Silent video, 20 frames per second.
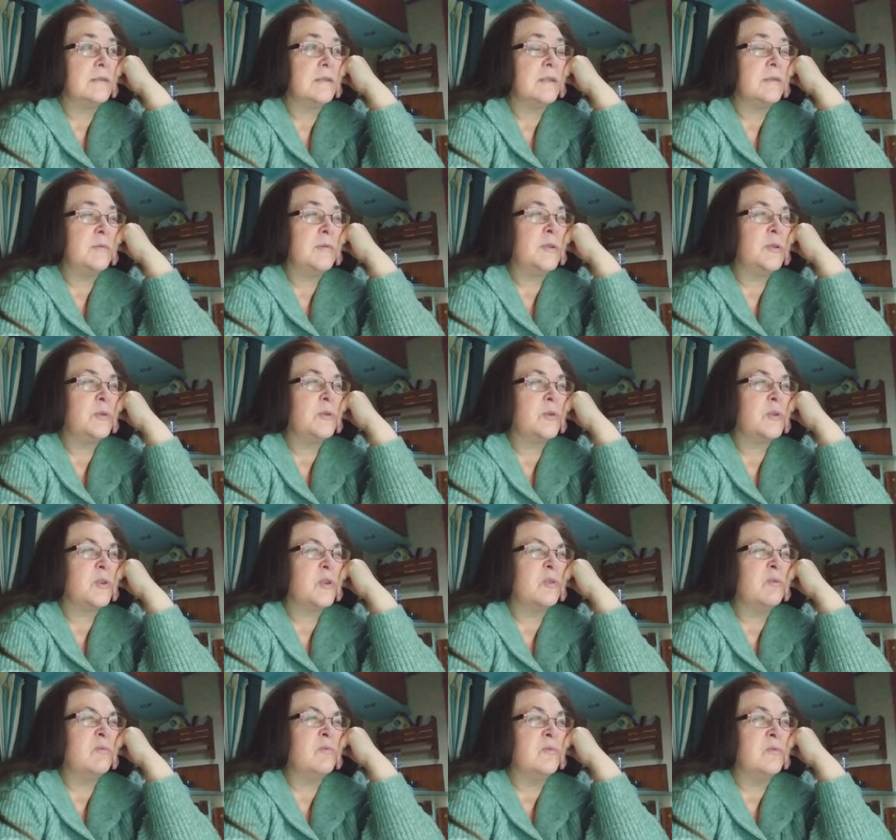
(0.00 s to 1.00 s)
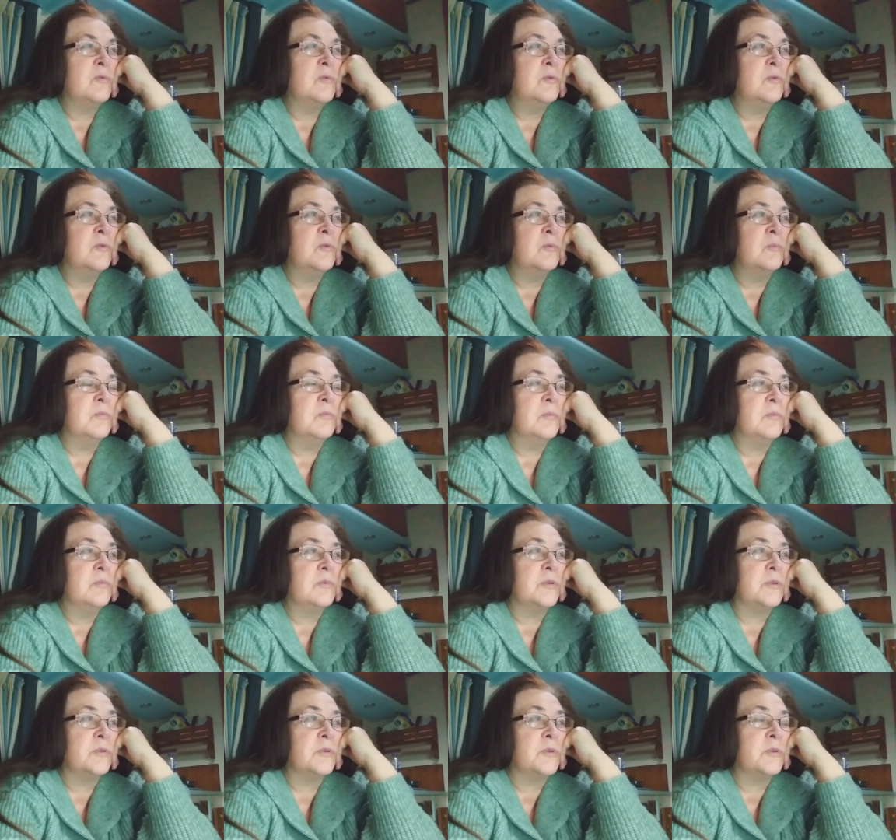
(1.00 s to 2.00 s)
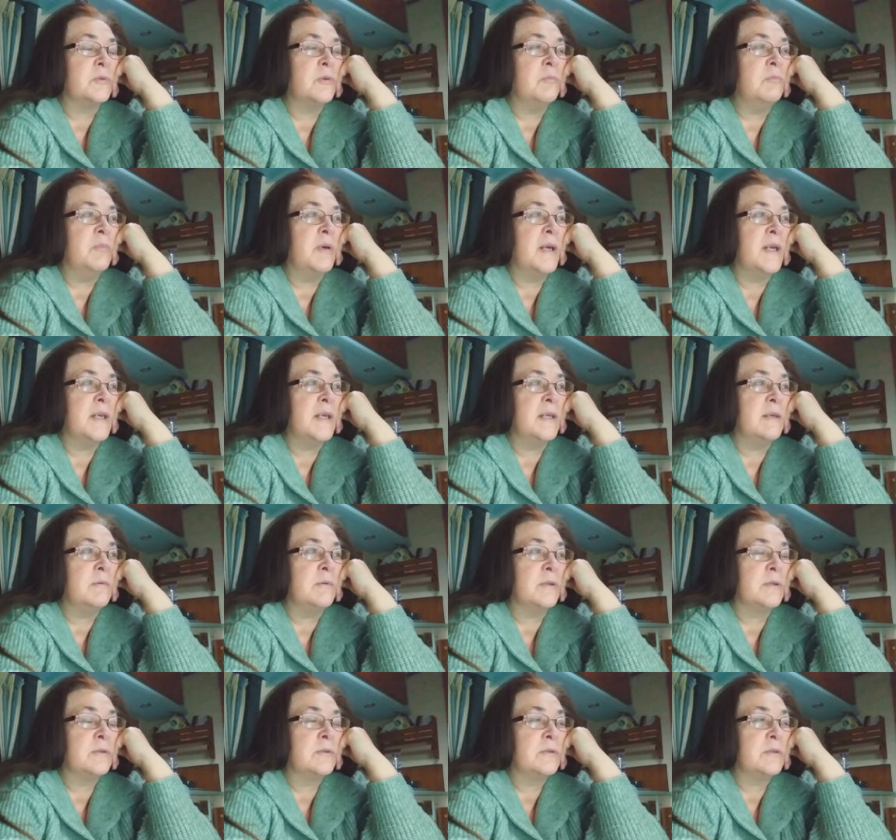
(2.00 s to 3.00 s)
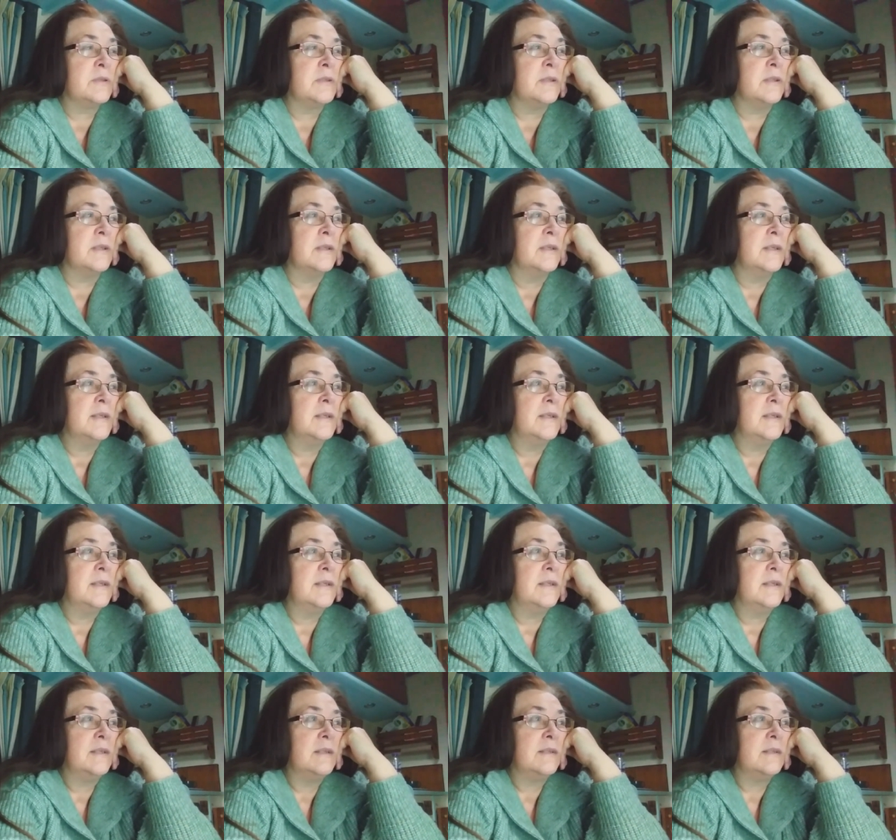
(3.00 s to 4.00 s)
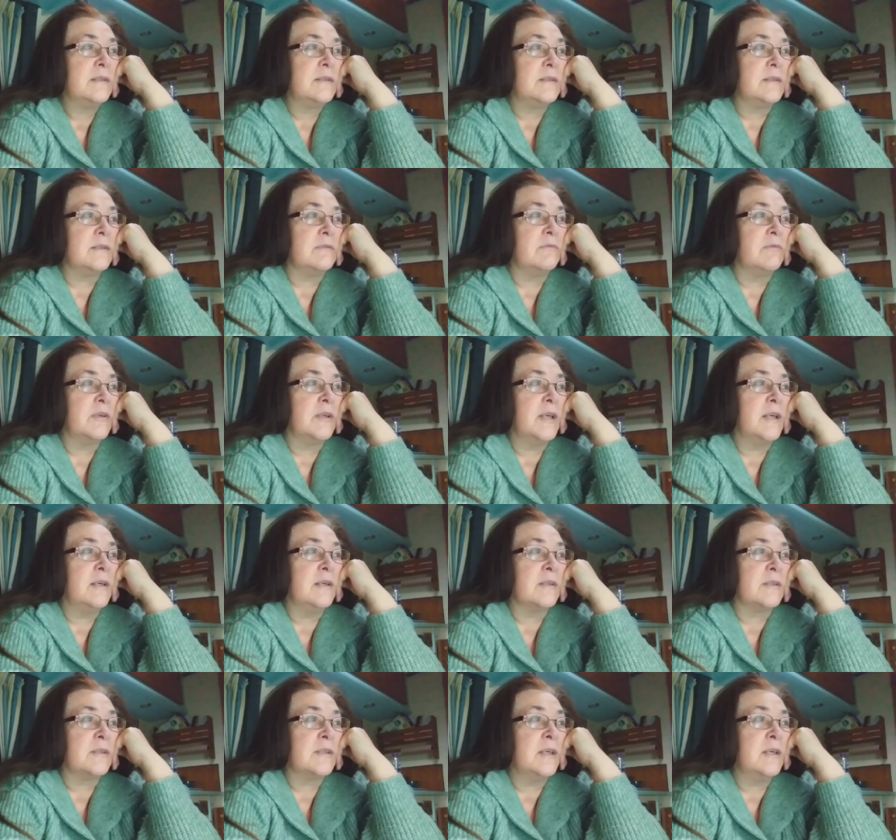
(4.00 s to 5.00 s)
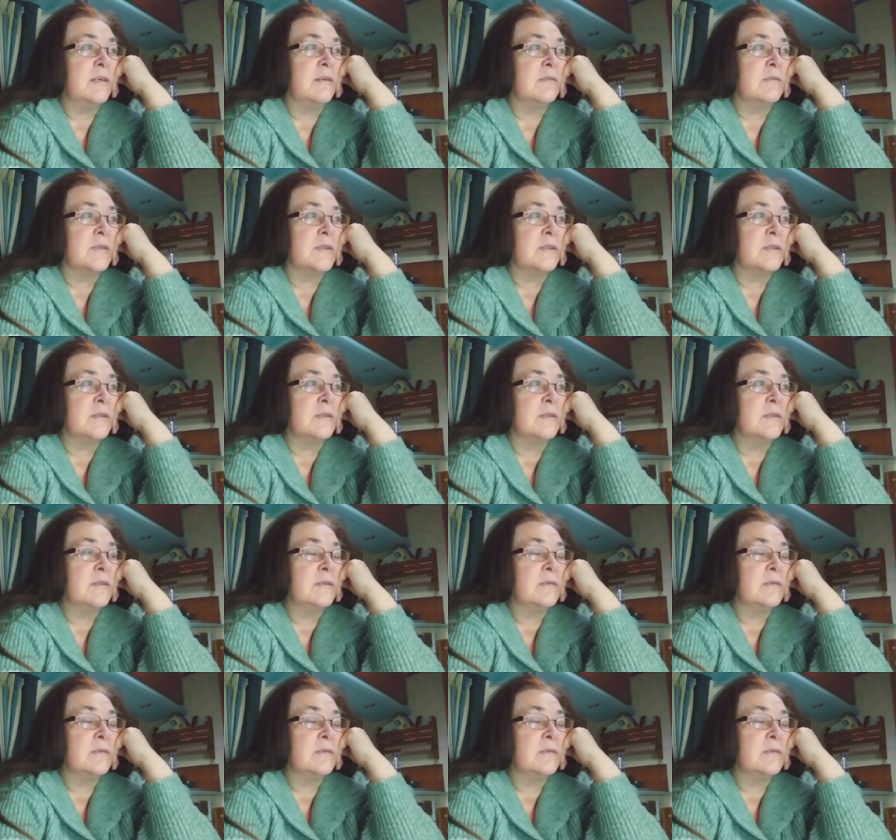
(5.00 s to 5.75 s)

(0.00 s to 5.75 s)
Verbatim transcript: We're taught to conform, we're taught to obey, we're taught to just forget ourselves and